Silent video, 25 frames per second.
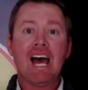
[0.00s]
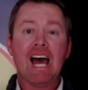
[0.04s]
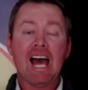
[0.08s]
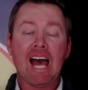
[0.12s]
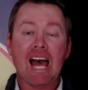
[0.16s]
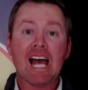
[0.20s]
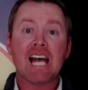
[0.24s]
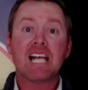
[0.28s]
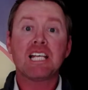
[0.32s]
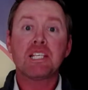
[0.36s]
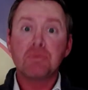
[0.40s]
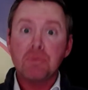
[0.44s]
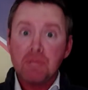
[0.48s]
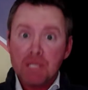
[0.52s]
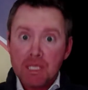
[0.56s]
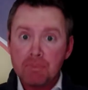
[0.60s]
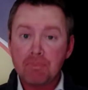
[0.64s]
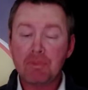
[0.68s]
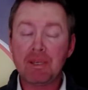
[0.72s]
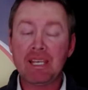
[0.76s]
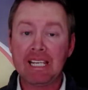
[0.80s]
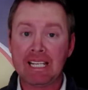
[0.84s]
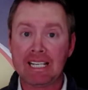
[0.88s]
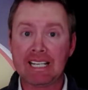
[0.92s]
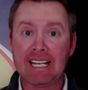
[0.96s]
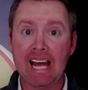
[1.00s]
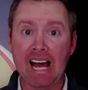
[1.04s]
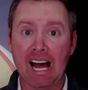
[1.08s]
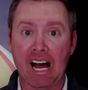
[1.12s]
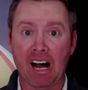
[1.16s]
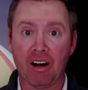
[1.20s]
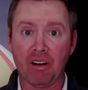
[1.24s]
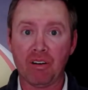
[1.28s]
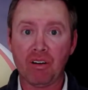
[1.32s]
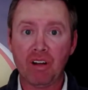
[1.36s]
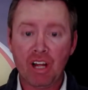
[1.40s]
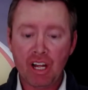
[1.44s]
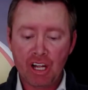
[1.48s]
As we speak now,
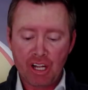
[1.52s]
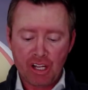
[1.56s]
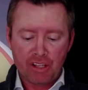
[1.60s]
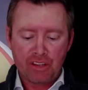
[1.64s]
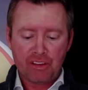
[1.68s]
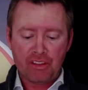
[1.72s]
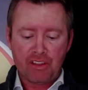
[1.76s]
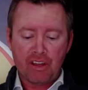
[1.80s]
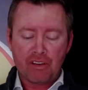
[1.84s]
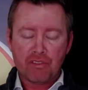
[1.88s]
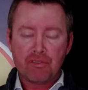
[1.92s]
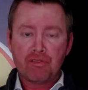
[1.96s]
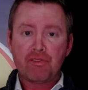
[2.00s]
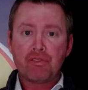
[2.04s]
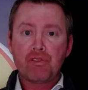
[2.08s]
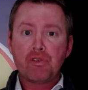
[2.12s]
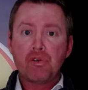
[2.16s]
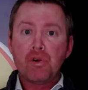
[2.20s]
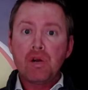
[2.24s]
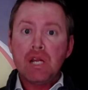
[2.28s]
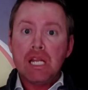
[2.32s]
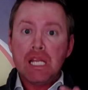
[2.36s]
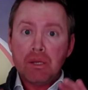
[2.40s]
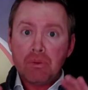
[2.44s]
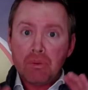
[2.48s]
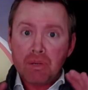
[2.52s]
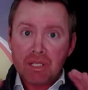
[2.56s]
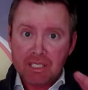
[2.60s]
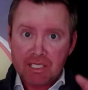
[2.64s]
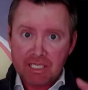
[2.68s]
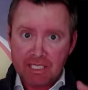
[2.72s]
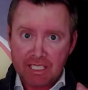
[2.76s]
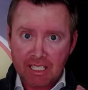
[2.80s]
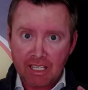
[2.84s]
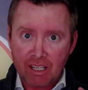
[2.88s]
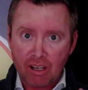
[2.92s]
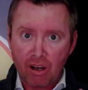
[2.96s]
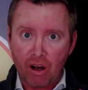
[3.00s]
the
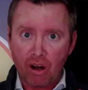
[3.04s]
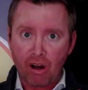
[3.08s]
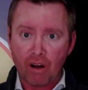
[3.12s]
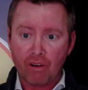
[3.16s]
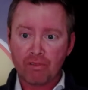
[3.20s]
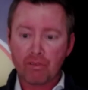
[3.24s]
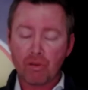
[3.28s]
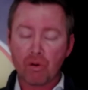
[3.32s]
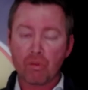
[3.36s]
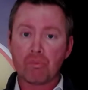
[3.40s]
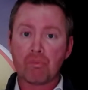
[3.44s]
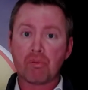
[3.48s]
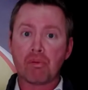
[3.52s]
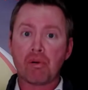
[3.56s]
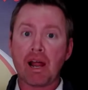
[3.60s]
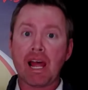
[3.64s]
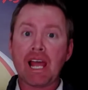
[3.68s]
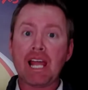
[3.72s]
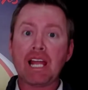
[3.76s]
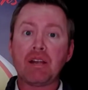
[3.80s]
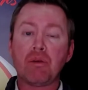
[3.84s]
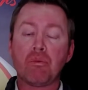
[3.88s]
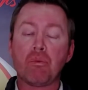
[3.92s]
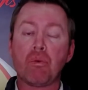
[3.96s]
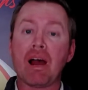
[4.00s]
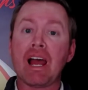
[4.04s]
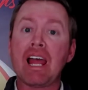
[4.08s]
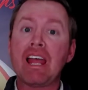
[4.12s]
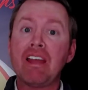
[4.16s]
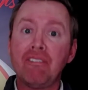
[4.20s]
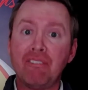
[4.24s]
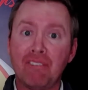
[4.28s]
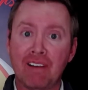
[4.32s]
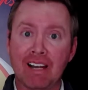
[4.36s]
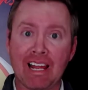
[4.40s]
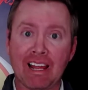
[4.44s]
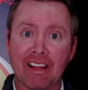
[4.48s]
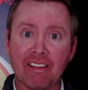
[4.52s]
frequency of your brain
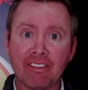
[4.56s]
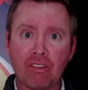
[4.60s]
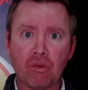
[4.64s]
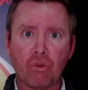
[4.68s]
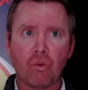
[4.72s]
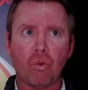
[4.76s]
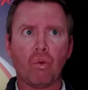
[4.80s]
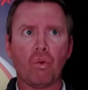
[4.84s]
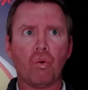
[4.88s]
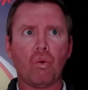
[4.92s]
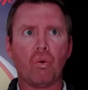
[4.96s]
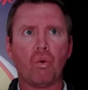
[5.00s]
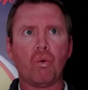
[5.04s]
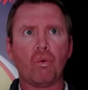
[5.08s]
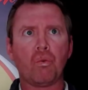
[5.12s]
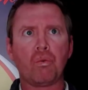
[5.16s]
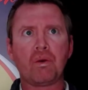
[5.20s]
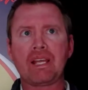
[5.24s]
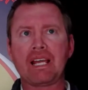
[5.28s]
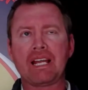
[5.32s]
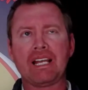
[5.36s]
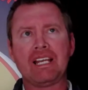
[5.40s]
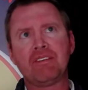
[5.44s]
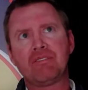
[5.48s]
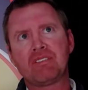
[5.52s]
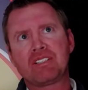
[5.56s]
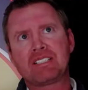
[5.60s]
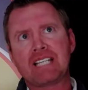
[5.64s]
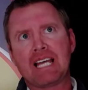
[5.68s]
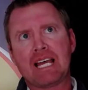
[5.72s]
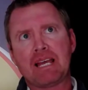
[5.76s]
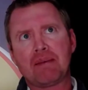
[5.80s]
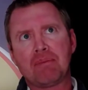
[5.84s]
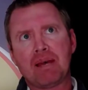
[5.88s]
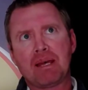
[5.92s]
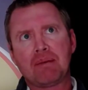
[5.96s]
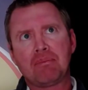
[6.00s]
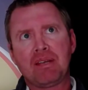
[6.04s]
wavelength, or we can even say
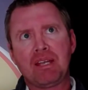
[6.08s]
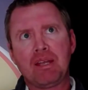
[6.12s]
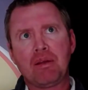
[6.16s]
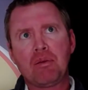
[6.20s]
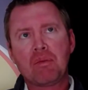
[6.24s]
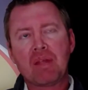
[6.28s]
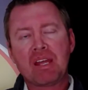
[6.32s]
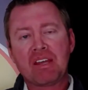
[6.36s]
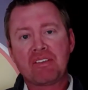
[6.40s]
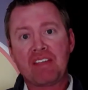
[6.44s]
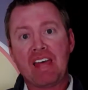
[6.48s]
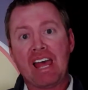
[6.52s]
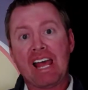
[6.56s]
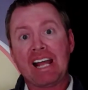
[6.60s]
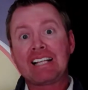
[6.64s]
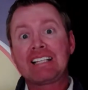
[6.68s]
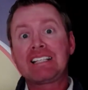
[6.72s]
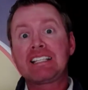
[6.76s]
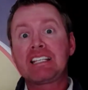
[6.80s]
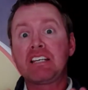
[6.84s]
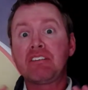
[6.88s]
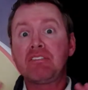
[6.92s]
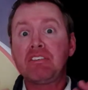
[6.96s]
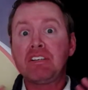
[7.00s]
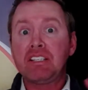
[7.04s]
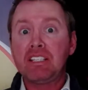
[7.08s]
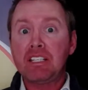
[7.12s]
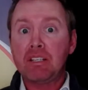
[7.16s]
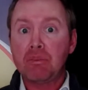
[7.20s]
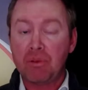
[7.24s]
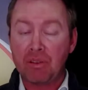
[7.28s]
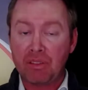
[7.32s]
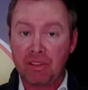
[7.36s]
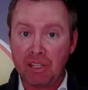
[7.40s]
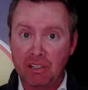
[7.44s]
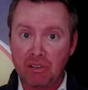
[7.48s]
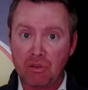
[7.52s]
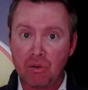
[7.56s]
maybe the activity
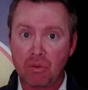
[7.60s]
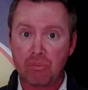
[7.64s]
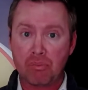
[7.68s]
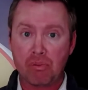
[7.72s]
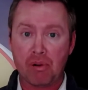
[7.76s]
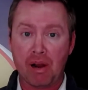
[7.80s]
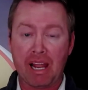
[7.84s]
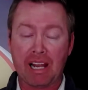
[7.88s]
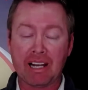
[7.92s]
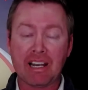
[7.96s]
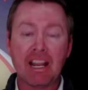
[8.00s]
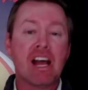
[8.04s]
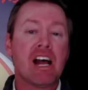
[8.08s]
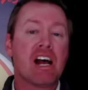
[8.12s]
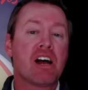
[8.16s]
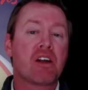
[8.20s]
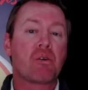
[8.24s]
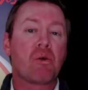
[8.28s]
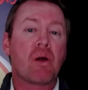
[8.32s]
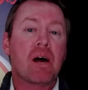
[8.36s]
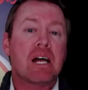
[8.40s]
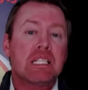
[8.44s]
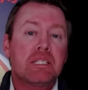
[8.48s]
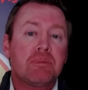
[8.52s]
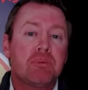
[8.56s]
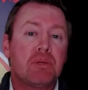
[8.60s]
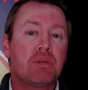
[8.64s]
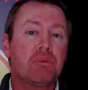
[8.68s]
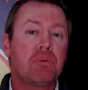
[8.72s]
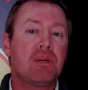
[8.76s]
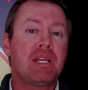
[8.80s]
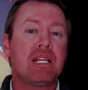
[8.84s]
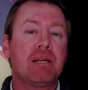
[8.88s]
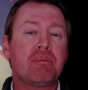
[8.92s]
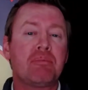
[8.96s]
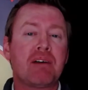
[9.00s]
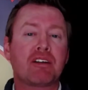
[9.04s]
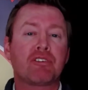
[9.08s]
within your brain, runs
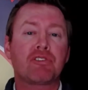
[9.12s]
between about